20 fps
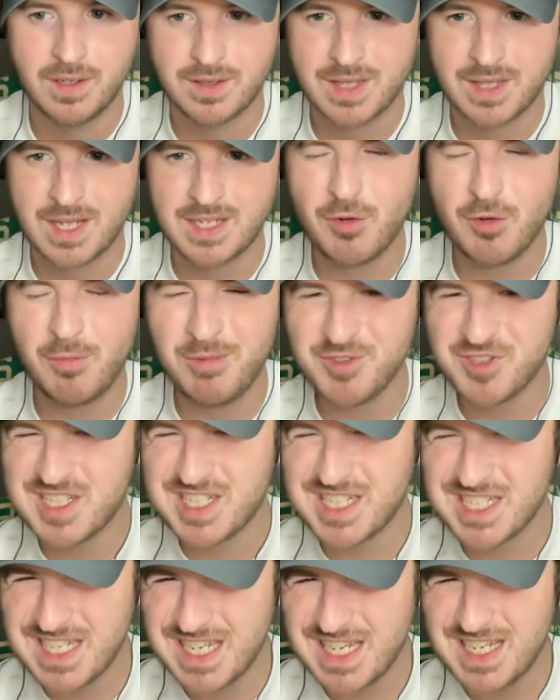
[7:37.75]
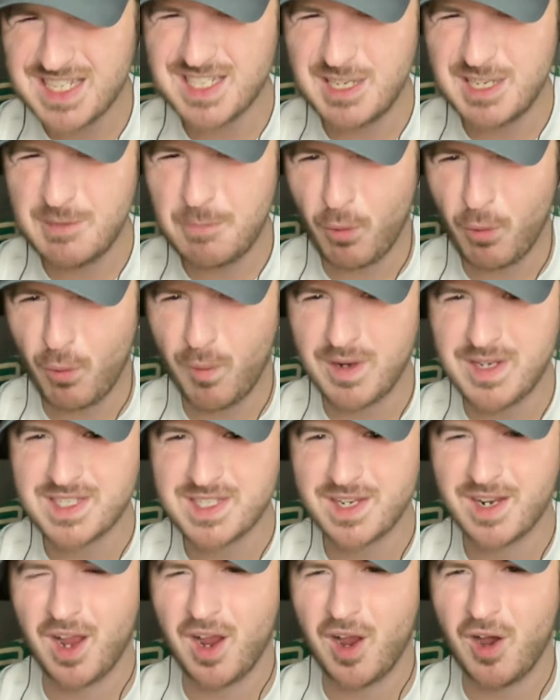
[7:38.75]
That's almost 60 points
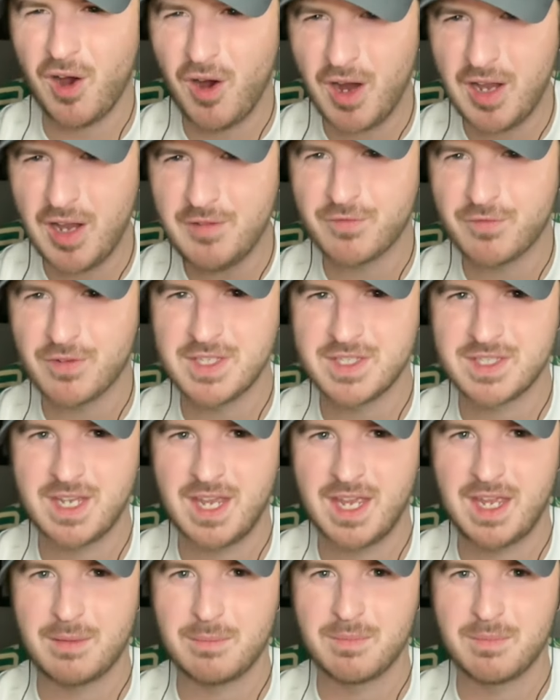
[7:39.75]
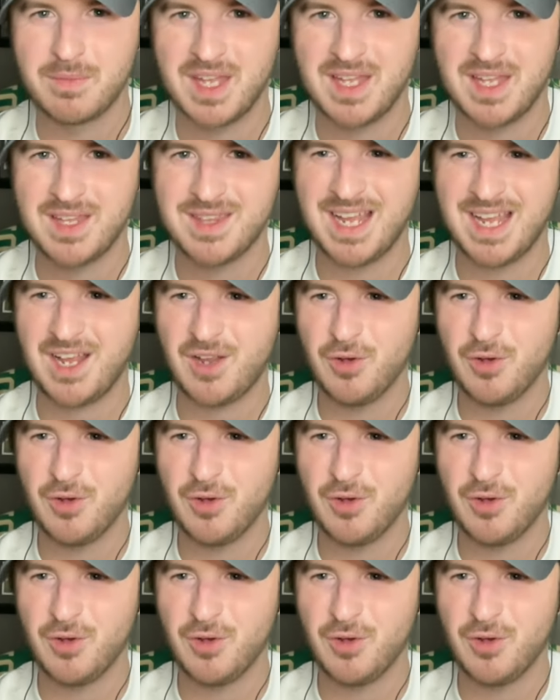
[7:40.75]
in a conference game that